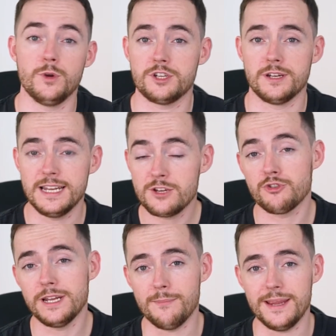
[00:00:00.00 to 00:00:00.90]
which
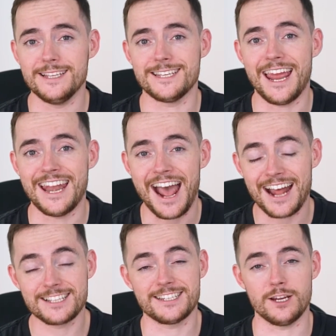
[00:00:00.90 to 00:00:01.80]
literally means
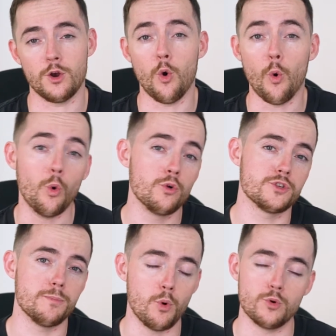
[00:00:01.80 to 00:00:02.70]
enhancing or
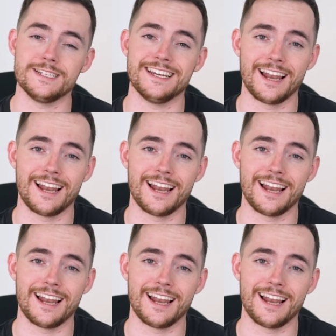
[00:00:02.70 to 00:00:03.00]
supporting